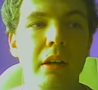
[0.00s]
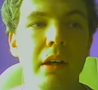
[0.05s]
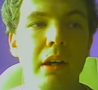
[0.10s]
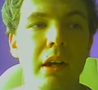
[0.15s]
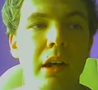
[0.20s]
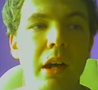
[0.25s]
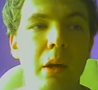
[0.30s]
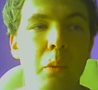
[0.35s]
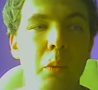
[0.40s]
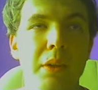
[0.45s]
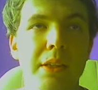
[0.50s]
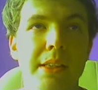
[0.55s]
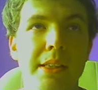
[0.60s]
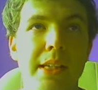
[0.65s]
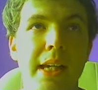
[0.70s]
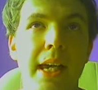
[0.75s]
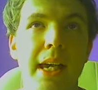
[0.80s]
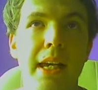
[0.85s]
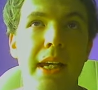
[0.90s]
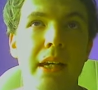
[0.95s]
I would
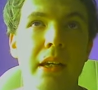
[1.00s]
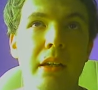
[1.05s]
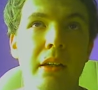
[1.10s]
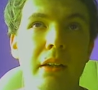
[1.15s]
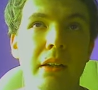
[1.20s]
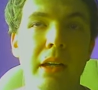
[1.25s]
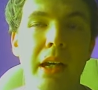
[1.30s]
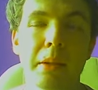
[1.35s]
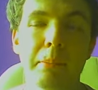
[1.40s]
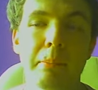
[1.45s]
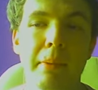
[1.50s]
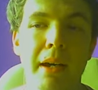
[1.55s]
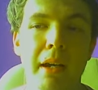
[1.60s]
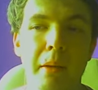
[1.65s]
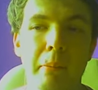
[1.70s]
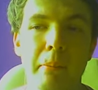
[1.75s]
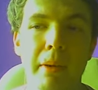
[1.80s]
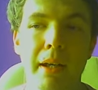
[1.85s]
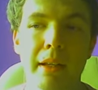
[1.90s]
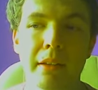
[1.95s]
say, not better,
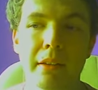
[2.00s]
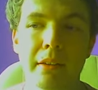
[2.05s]
but